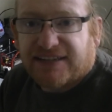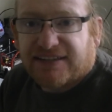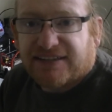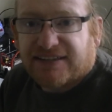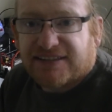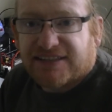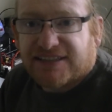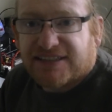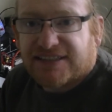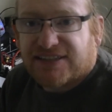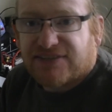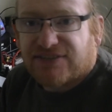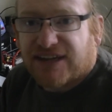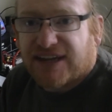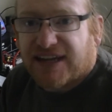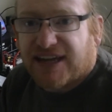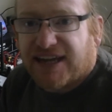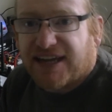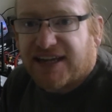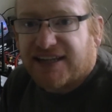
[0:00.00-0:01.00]
the gist of
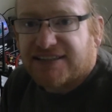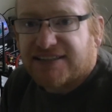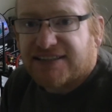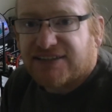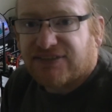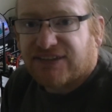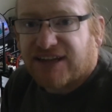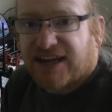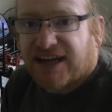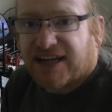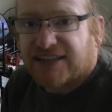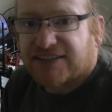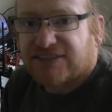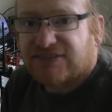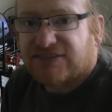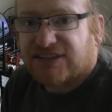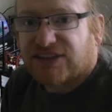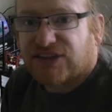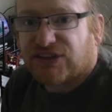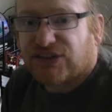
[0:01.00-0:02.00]
it is, if that hasn't
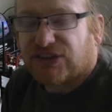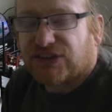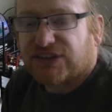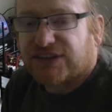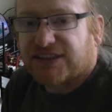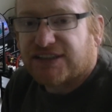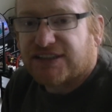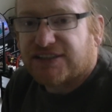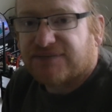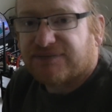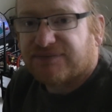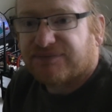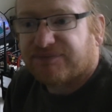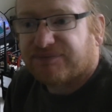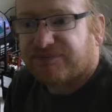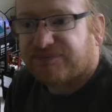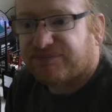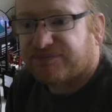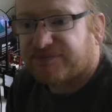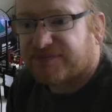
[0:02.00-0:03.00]
recorded,
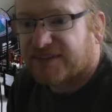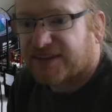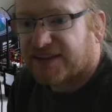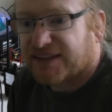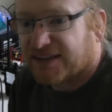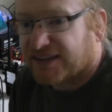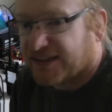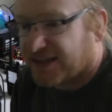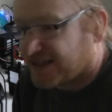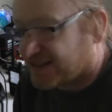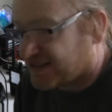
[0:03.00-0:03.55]
as